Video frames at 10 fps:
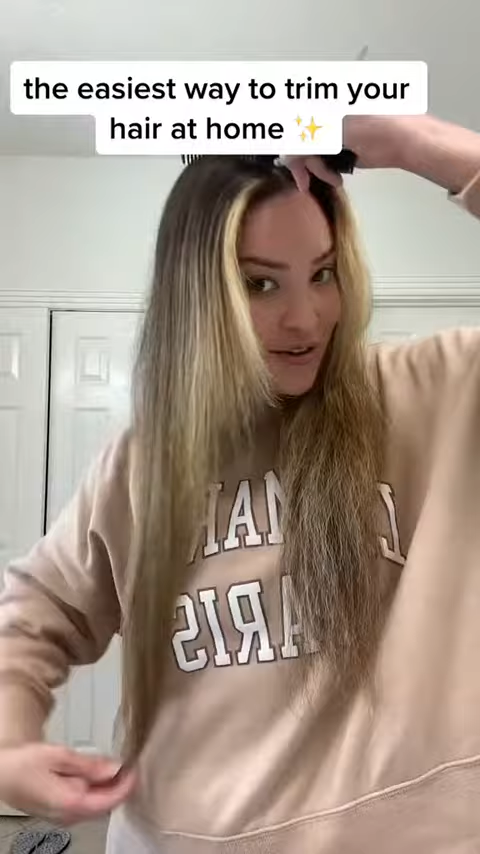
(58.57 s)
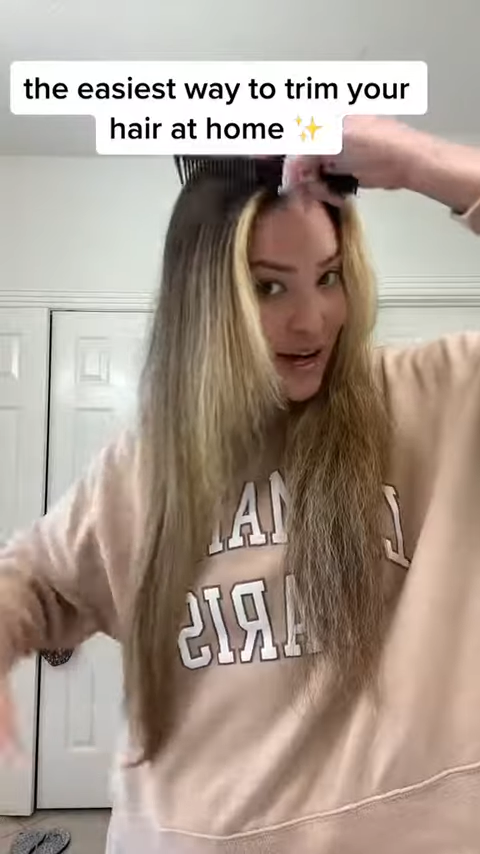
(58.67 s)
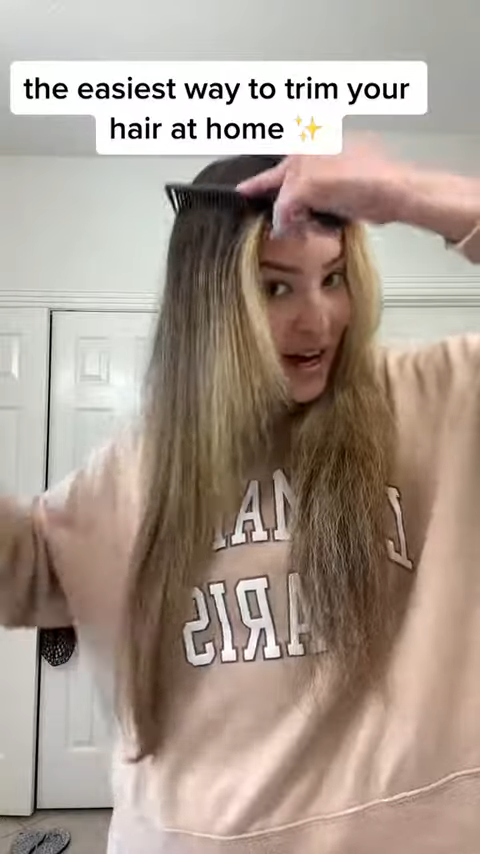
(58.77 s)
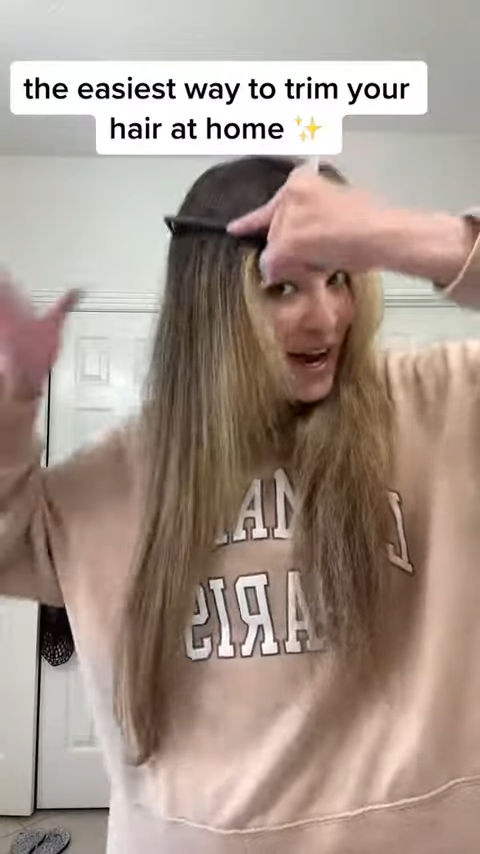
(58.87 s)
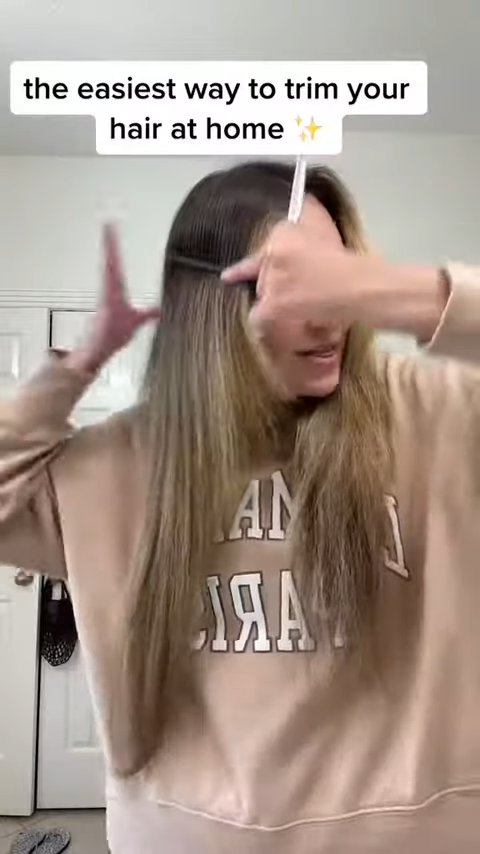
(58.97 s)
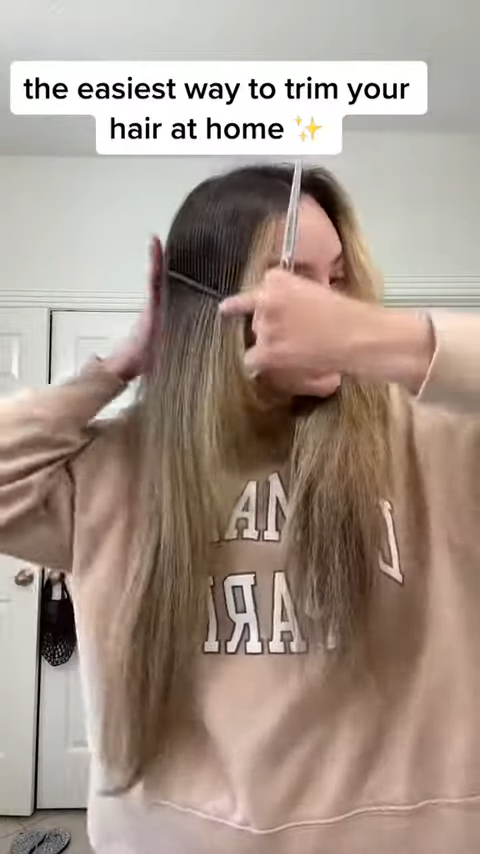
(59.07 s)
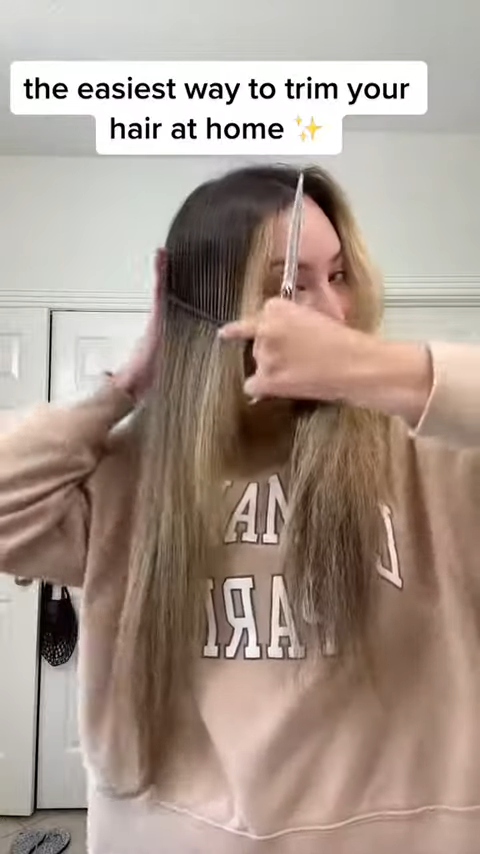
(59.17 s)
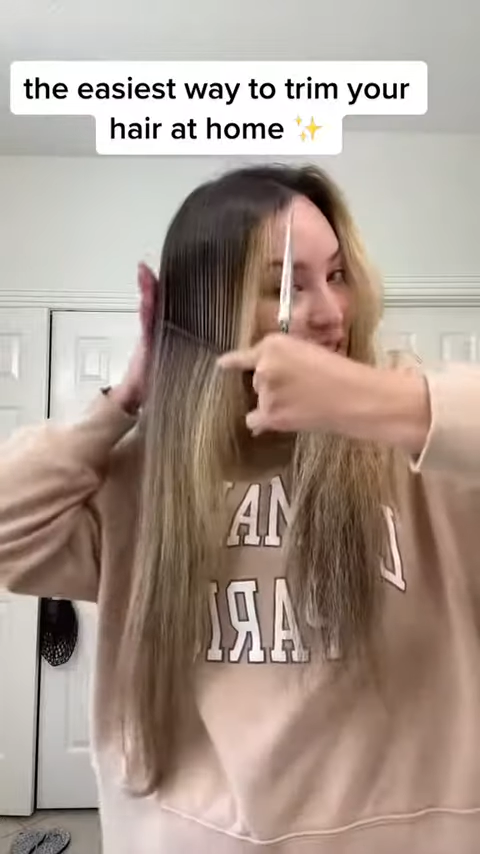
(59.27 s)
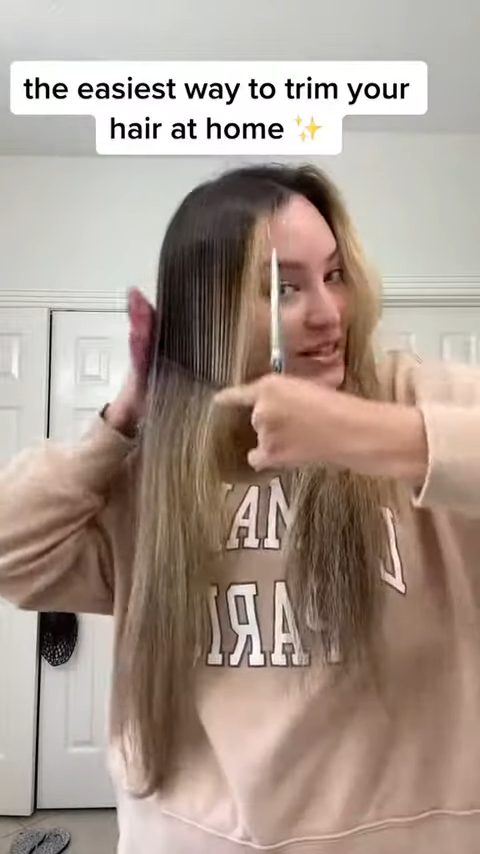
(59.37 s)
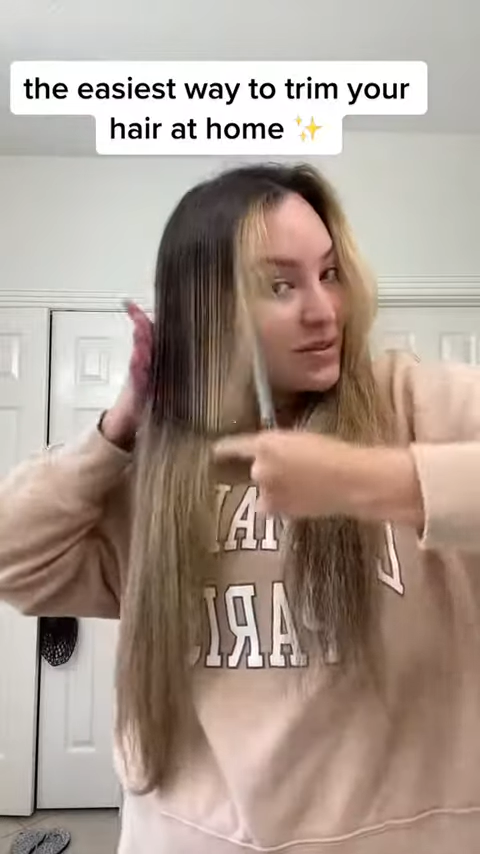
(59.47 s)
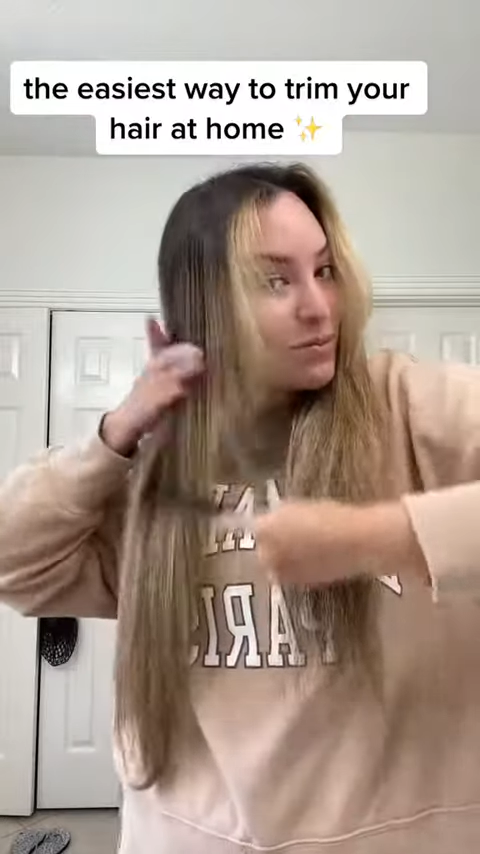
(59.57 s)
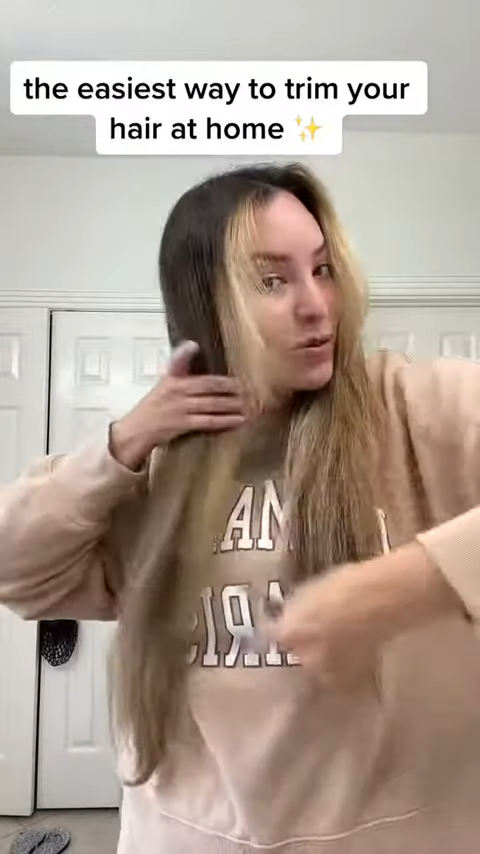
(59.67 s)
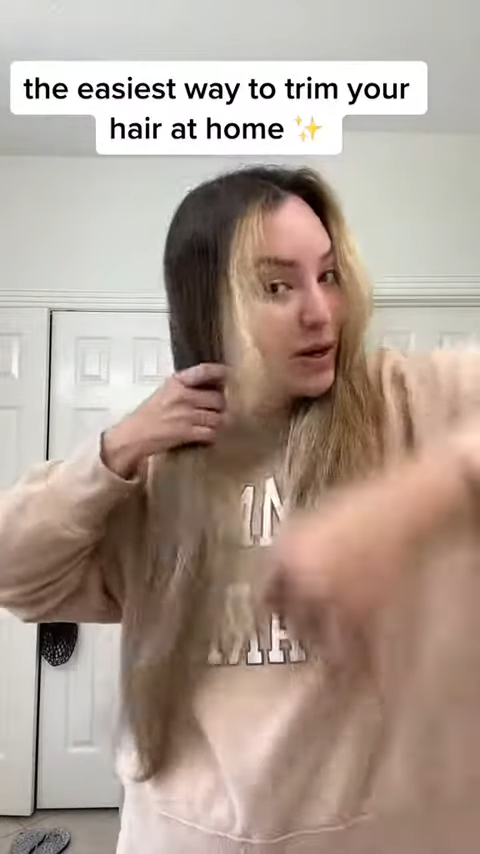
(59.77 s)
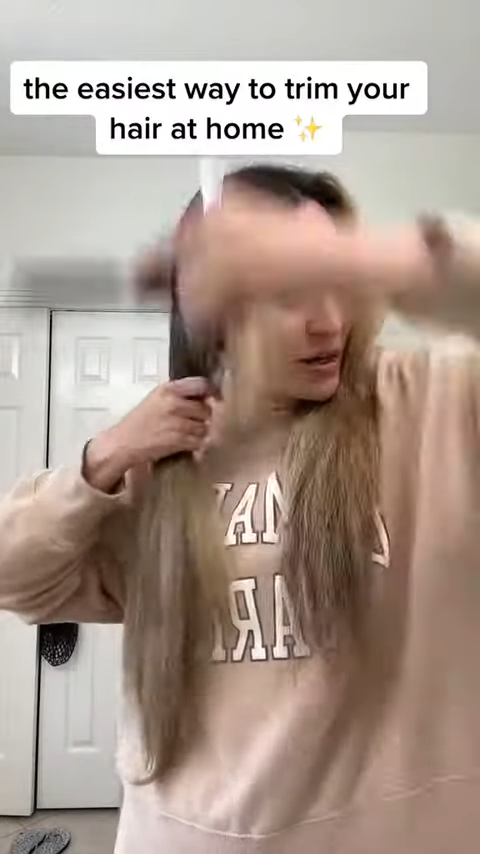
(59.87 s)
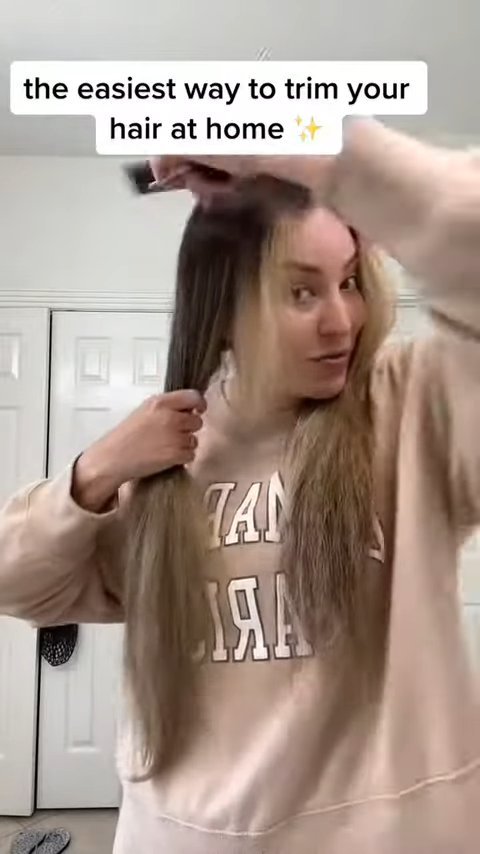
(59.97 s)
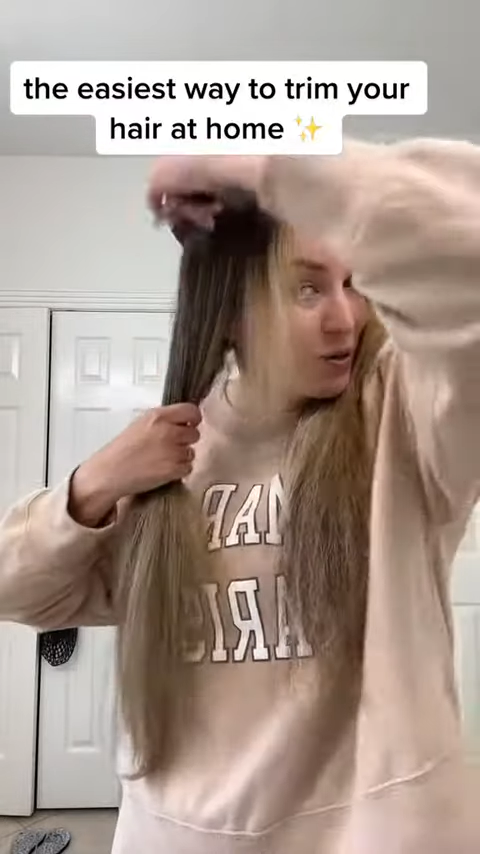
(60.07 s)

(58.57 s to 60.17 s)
Okay, and then this is important.